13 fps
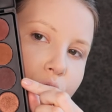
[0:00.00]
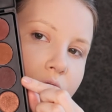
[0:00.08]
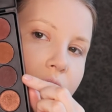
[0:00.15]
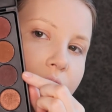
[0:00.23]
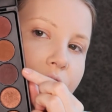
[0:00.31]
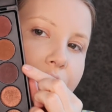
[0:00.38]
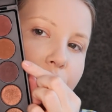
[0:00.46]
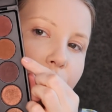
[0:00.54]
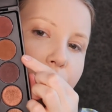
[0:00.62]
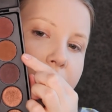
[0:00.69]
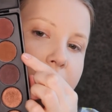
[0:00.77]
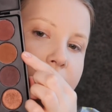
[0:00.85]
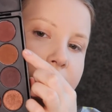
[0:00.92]
kind of like
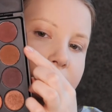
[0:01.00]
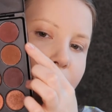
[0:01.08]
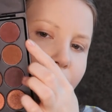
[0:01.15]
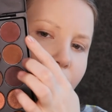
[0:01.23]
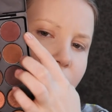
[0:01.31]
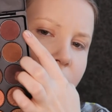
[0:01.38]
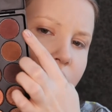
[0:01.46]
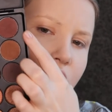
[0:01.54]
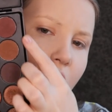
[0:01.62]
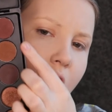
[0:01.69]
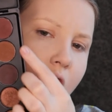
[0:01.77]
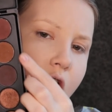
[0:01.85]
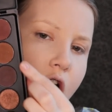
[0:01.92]
creating something
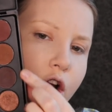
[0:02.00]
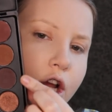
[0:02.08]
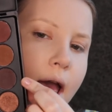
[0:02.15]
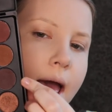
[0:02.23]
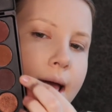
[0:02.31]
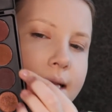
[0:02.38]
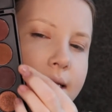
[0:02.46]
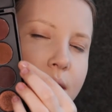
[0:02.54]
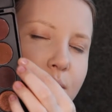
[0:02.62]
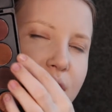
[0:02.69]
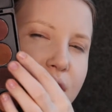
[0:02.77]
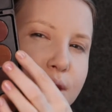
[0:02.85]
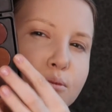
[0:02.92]
dark, some
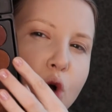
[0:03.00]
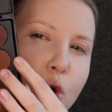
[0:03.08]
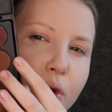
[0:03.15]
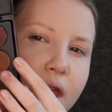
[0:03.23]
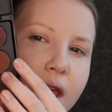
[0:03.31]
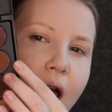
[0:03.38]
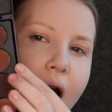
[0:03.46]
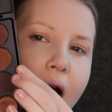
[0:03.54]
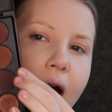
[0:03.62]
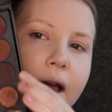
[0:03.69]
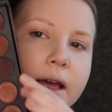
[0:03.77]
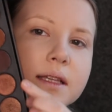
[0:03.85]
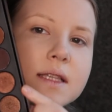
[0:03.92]
smoky
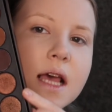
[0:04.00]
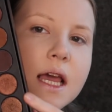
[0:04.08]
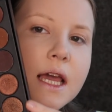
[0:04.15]
eyes.